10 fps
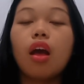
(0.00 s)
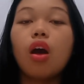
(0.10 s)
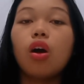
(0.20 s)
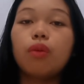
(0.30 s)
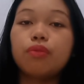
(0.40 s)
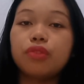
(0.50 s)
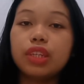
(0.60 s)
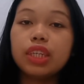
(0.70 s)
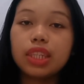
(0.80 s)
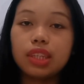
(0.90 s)

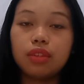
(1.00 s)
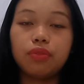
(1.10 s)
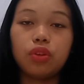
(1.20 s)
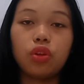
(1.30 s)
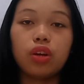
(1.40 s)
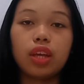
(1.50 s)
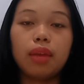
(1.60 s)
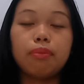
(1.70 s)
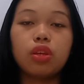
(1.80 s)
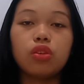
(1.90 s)
Hopefully this video
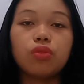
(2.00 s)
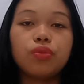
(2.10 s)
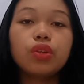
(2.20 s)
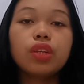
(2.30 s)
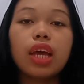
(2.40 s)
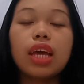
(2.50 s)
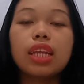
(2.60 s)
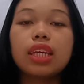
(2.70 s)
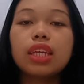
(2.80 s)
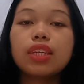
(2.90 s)
can be useful and
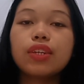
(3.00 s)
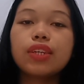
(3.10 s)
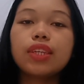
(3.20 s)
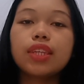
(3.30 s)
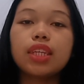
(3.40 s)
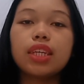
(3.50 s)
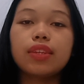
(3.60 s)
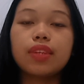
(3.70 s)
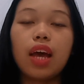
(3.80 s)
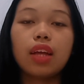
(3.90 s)
increase the
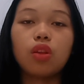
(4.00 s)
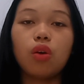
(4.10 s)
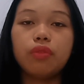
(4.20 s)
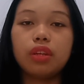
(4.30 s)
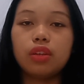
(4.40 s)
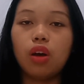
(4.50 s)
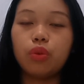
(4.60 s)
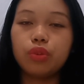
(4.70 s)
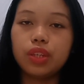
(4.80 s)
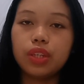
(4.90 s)
insight of the
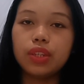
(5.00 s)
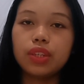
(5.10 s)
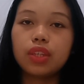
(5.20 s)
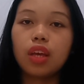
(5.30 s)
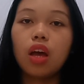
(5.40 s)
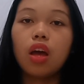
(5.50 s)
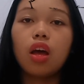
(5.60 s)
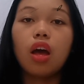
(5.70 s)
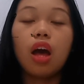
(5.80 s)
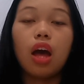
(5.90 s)
audience.
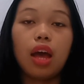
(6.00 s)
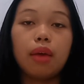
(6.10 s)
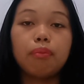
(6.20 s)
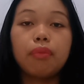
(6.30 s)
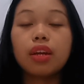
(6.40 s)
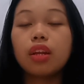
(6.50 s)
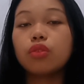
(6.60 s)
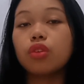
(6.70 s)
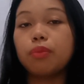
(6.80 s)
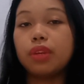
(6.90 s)
I'm Maryela
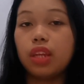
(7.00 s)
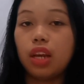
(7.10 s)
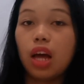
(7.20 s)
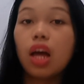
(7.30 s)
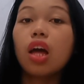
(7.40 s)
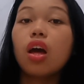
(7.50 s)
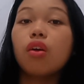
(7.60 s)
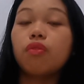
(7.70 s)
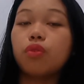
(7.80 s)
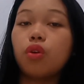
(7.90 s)
Mendila
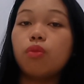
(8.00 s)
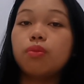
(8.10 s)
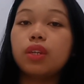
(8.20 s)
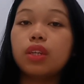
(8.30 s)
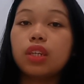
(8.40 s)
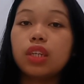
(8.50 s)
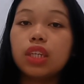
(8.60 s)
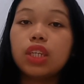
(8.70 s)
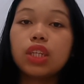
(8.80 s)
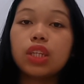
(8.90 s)
from
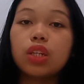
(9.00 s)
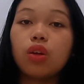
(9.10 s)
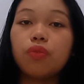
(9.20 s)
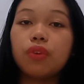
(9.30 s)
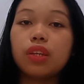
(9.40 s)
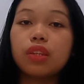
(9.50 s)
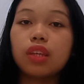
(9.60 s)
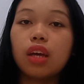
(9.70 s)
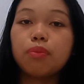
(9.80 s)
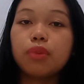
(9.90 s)
Digital Office
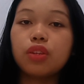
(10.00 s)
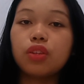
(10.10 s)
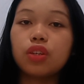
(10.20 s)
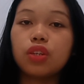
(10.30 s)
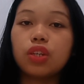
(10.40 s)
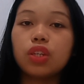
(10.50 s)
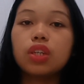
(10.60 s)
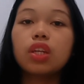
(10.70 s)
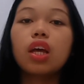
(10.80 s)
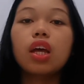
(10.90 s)
Administration
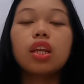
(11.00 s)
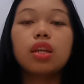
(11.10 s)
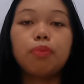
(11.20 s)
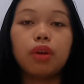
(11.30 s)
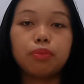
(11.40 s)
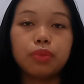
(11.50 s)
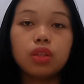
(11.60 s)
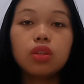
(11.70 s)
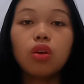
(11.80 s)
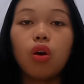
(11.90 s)

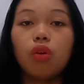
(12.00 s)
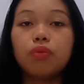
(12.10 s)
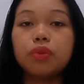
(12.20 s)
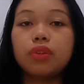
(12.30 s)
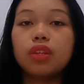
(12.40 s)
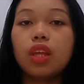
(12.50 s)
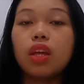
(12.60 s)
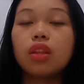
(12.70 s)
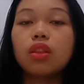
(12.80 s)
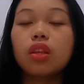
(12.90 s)
Department of the
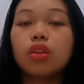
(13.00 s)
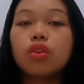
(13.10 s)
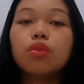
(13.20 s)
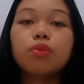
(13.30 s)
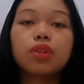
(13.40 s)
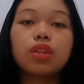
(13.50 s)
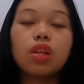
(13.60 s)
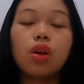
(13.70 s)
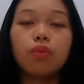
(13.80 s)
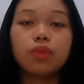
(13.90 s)
State
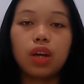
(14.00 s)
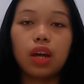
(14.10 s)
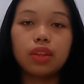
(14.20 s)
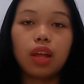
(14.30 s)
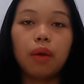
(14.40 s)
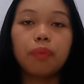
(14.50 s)
University of Jakarta.